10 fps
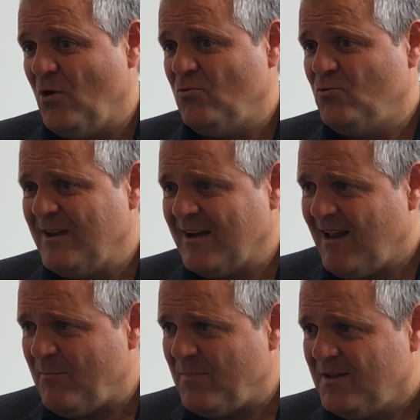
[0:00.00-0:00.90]
to a
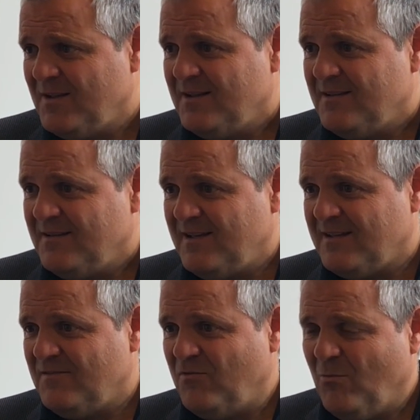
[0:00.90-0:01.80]
club
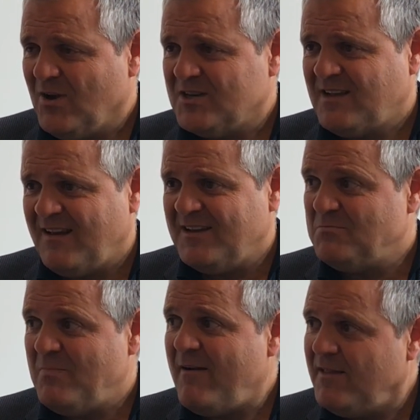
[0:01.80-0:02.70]
that the football style is
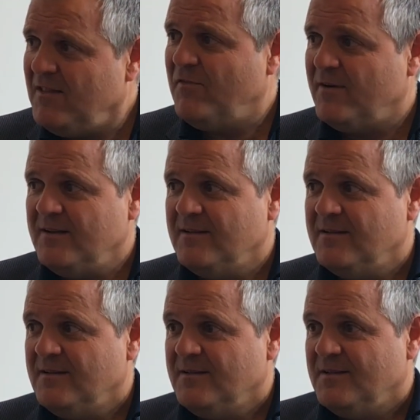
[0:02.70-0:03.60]
very different,
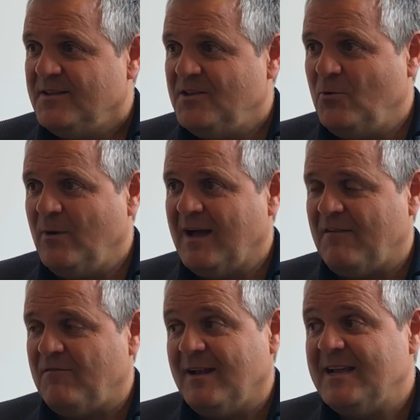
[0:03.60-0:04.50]
you will
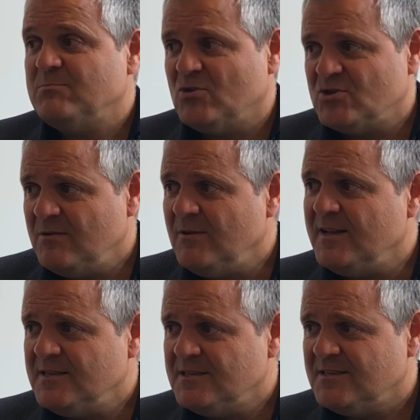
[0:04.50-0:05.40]
have less
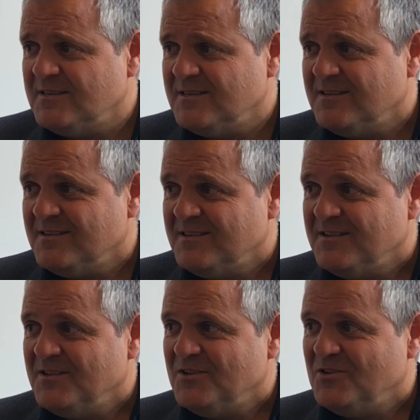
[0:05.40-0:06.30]
possibilities
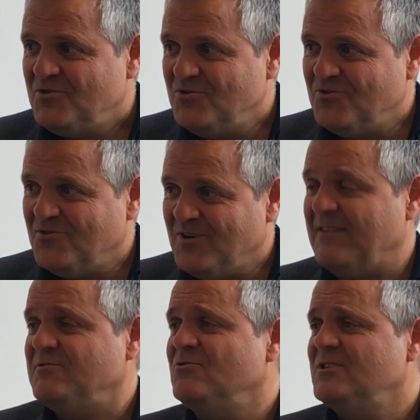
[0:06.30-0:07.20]
to
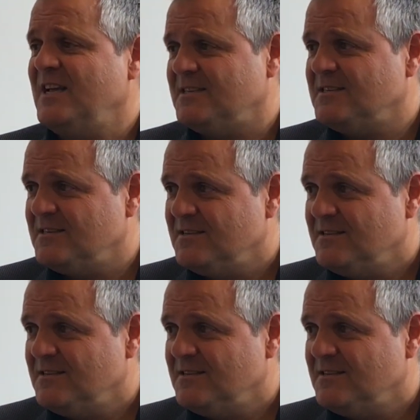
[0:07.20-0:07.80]
have success.